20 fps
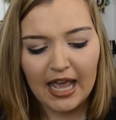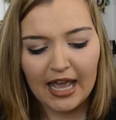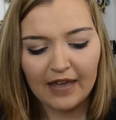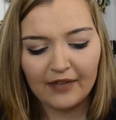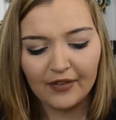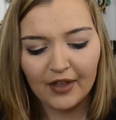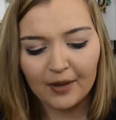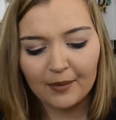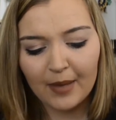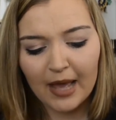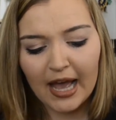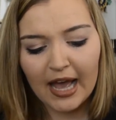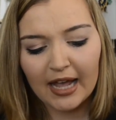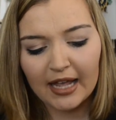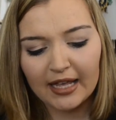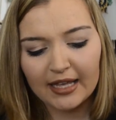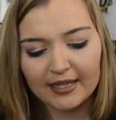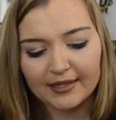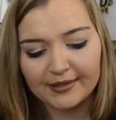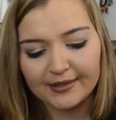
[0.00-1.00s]
in their
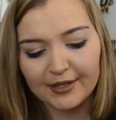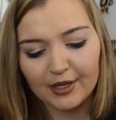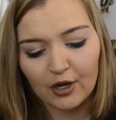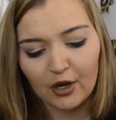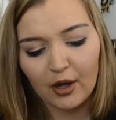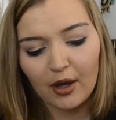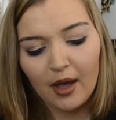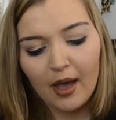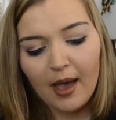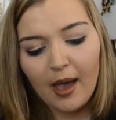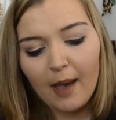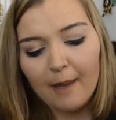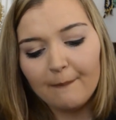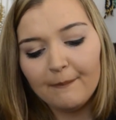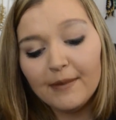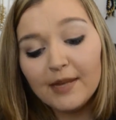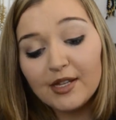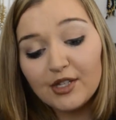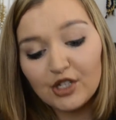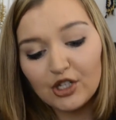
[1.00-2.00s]
bag, is the
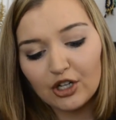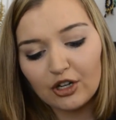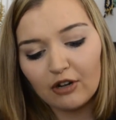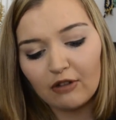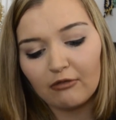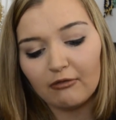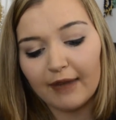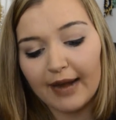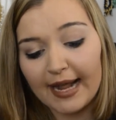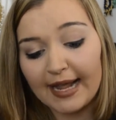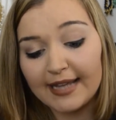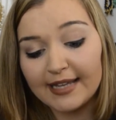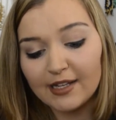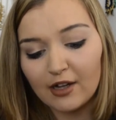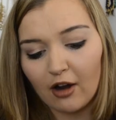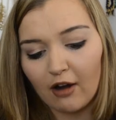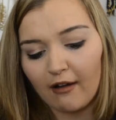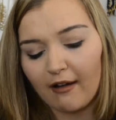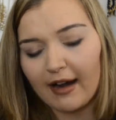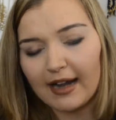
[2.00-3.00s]
Mr. Right,
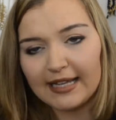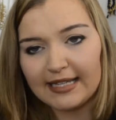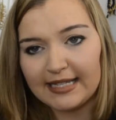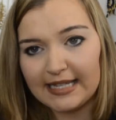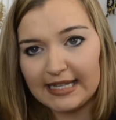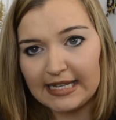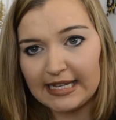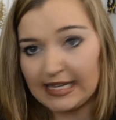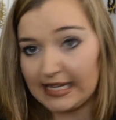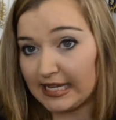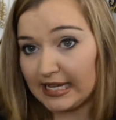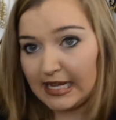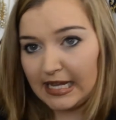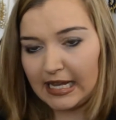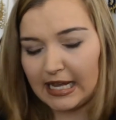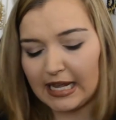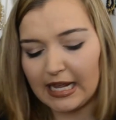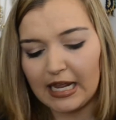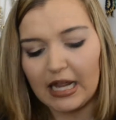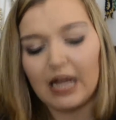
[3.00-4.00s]

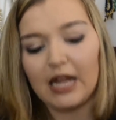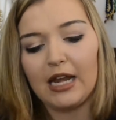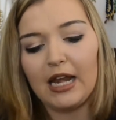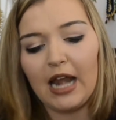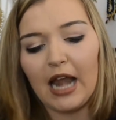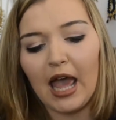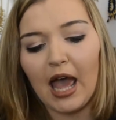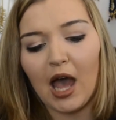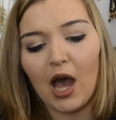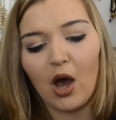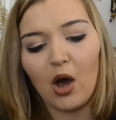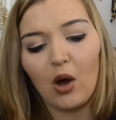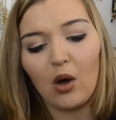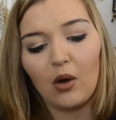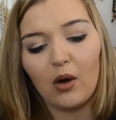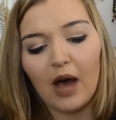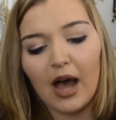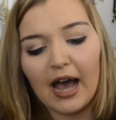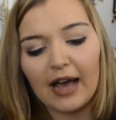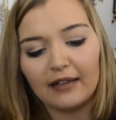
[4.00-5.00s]
R-I-T-E,
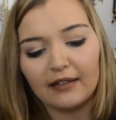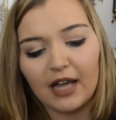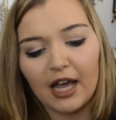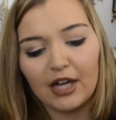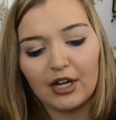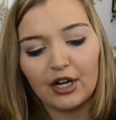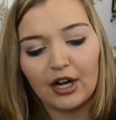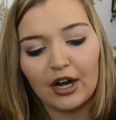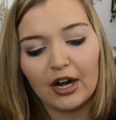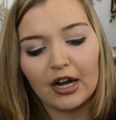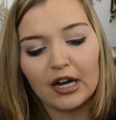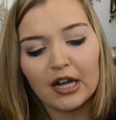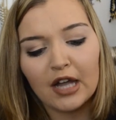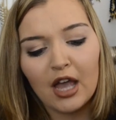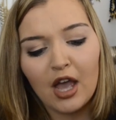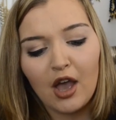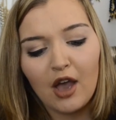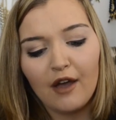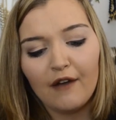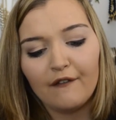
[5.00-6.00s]
now eyeliner
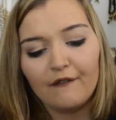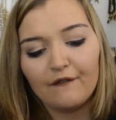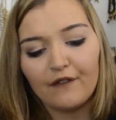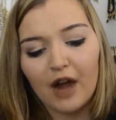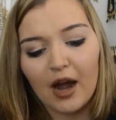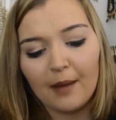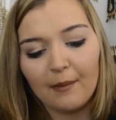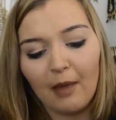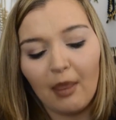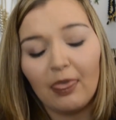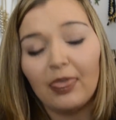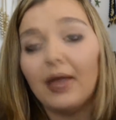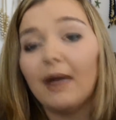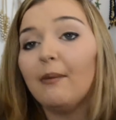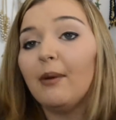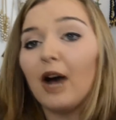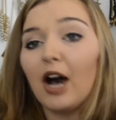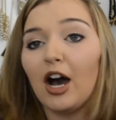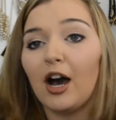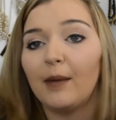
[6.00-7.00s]
from The
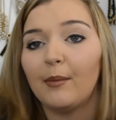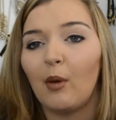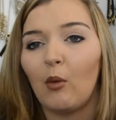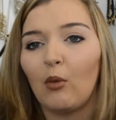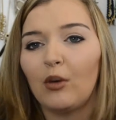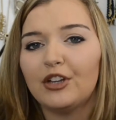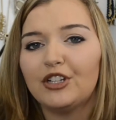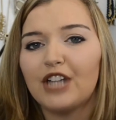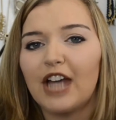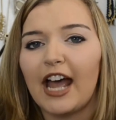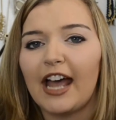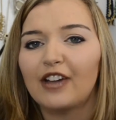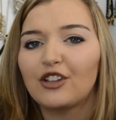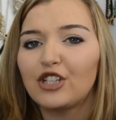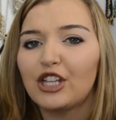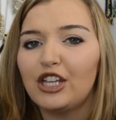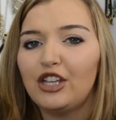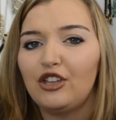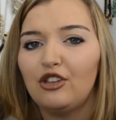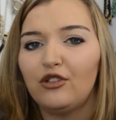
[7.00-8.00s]
Balm, which I
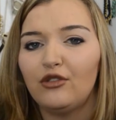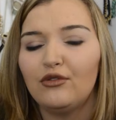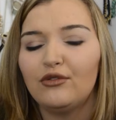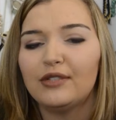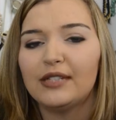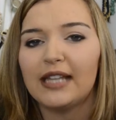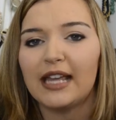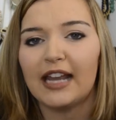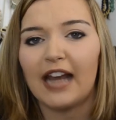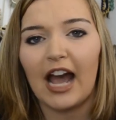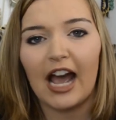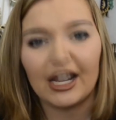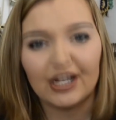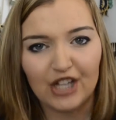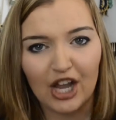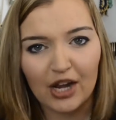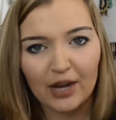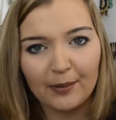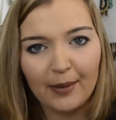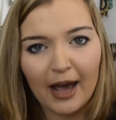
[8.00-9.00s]
actually used an
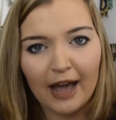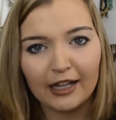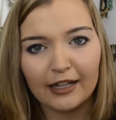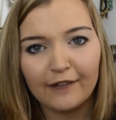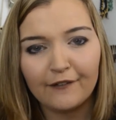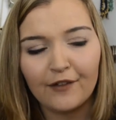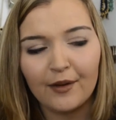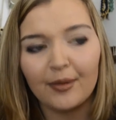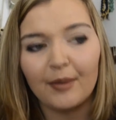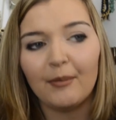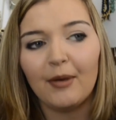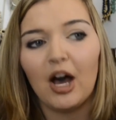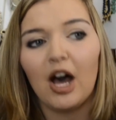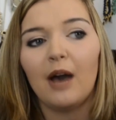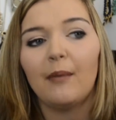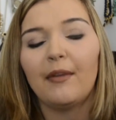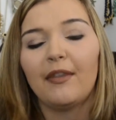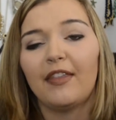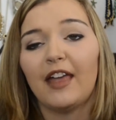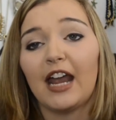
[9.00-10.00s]
eyeshadow palette from The
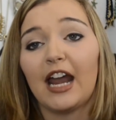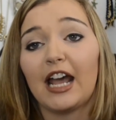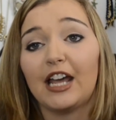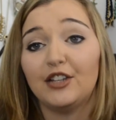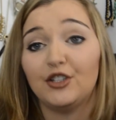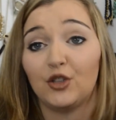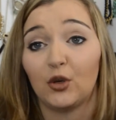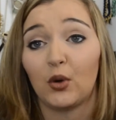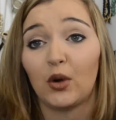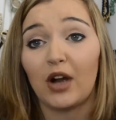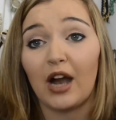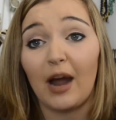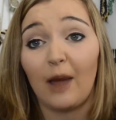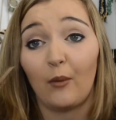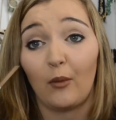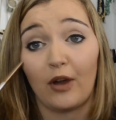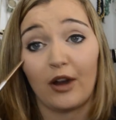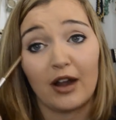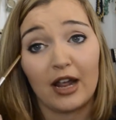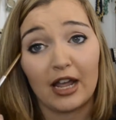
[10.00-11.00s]
Balm that I adore.
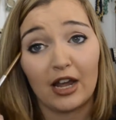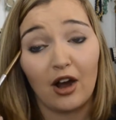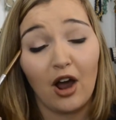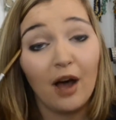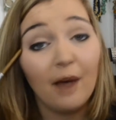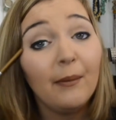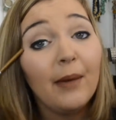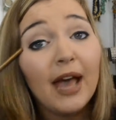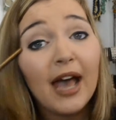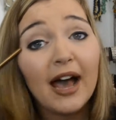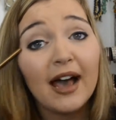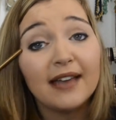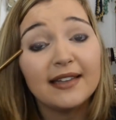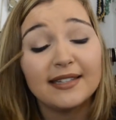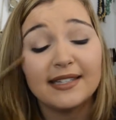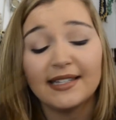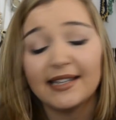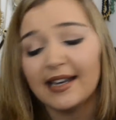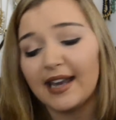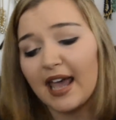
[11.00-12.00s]
I'm wearing it on my
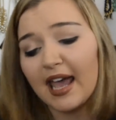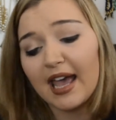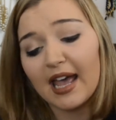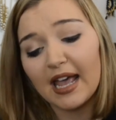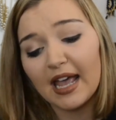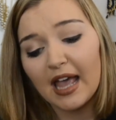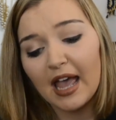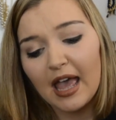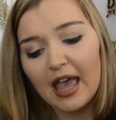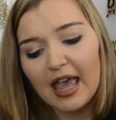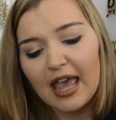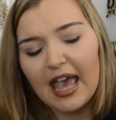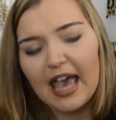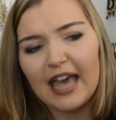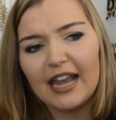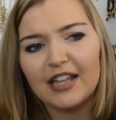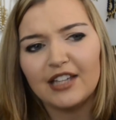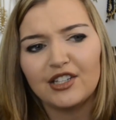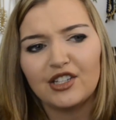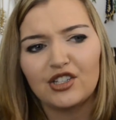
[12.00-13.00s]
eyes today,
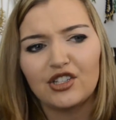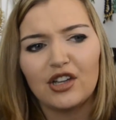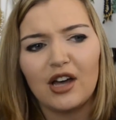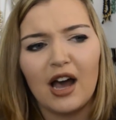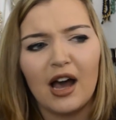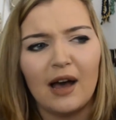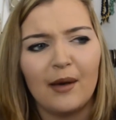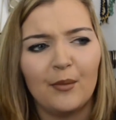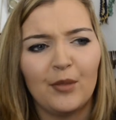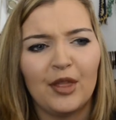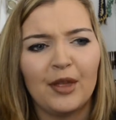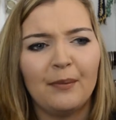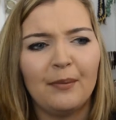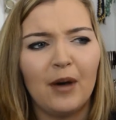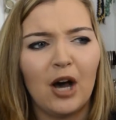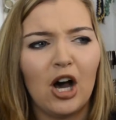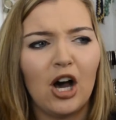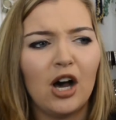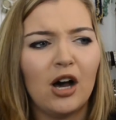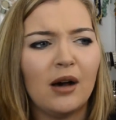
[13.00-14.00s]
and it's The
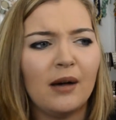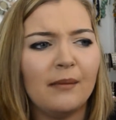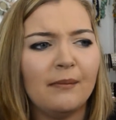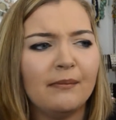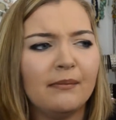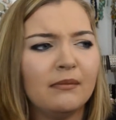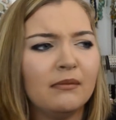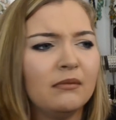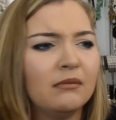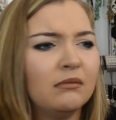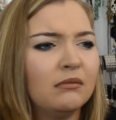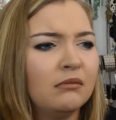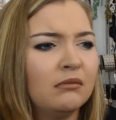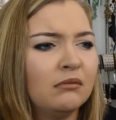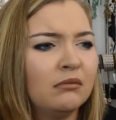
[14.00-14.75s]
Balm